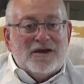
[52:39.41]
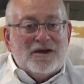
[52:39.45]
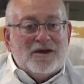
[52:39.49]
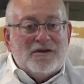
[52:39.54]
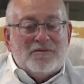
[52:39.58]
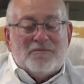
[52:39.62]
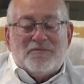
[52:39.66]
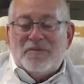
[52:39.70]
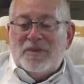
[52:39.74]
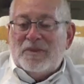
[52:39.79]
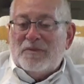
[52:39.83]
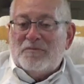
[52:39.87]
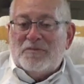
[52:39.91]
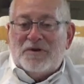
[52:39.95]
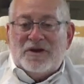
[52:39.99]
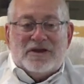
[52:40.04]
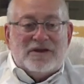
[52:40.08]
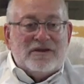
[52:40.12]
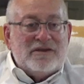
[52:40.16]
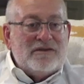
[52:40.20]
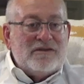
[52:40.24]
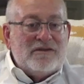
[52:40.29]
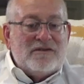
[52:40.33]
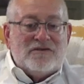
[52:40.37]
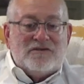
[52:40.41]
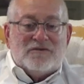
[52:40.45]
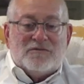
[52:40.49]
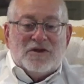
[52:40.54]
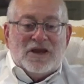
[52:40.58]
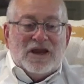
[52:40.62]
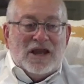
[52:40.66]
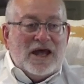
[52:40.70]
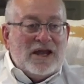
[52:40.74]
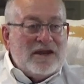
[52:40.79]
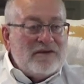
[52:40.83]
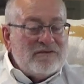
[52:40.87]
Um, but
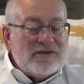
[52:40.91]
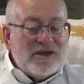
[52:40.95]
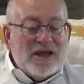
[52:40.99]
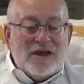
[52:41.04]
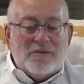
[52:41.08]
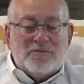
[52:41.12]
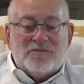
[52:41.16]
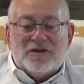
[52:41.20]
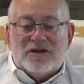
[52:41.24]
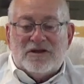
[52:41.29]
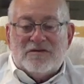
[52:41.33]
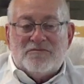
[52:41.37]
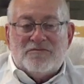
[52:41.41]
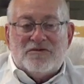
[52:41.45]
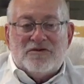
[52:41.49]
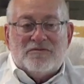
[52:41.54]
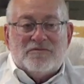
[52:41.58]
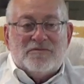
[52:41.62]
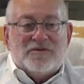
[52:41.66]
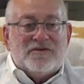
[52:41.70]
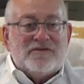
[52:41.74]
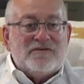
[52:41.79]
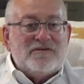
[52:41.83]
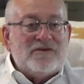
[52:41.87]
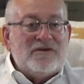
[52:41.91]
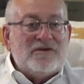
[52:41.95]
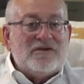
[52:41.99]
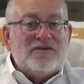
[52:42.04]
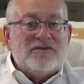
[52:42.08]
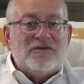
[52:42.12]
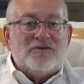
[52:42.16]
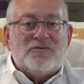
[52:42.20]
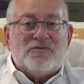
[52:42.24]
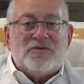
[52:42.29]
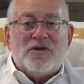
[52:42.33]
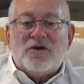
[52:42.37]
there's been a lot of capital improvements.
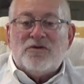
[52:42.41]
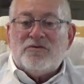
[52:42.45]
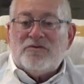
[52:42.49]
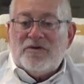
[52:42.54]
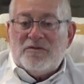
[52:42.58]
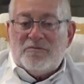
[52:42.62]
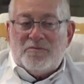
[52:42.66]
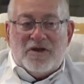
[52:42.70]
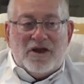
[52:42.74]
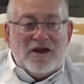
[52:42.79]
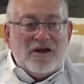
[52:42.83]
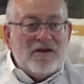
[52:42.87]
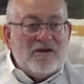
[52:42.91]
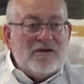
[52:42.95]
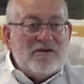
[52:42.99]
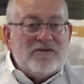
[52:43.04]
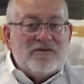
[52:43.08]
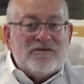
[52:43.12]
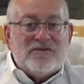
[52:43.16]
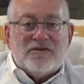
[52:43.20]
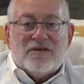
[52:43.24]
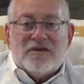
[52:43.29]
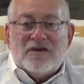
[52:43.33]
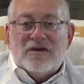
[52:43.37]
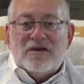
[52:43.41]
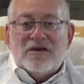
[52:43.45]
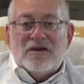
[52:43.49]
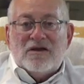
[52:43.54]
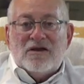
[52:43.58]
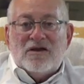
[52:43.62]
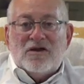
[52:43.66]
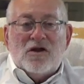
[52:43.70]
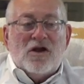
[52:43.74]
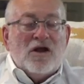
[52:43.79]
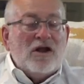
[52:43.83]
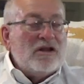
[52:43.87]
You know, the road repairs
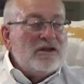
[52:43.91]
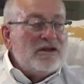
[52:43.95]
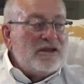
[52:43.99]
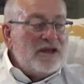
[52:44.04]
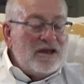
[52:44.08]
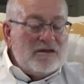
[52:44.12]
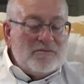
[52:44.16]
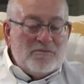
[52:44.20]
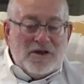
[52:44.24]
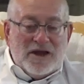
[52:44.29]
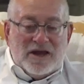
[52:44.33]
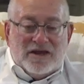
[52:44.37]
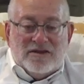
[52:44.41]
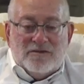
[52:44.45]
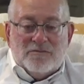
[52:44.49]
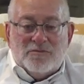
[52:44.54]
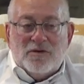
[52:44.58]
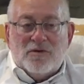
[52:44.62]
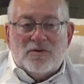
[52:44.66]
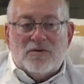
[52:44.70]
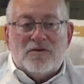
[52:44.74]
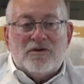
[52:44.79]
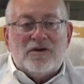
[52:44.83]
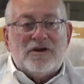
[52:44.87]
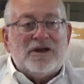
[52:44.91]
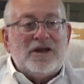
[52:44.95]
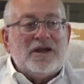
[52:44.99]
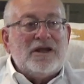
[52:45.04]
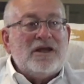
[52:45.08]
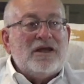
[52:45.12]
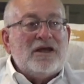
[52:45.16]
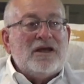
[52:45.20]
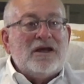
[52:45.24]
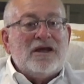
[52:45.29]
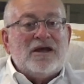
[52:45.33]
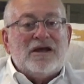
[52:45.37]
are all done by the
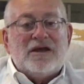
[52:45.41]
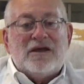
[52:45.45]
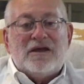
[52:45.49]
port.